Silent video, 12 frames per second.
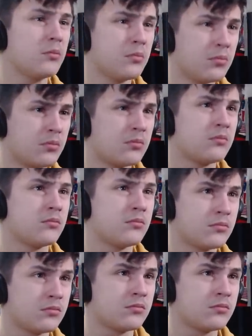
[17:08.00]
They're the
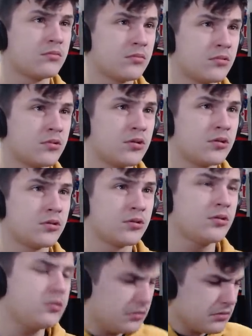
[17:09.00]
only country to have
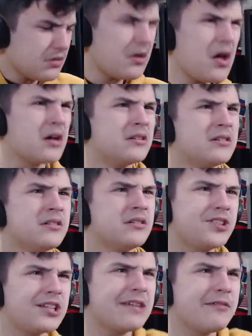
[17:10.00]
ever won five
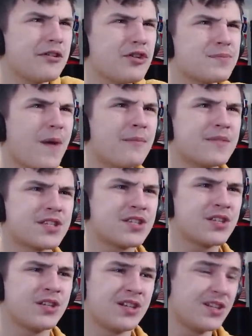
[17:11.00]
World Cup
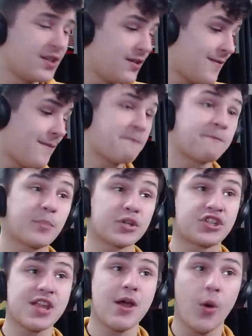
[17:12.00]
titles. Yep.
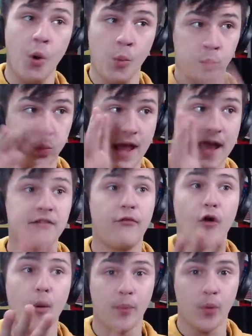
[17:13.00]
Brazil in
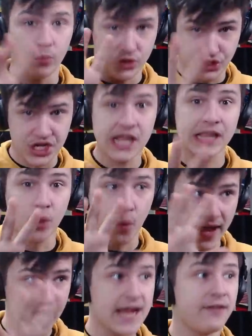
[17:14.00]
football
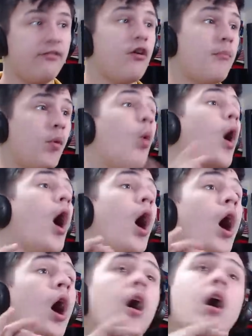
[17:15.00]

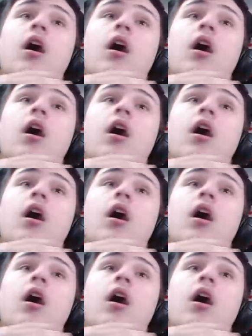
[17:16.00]
are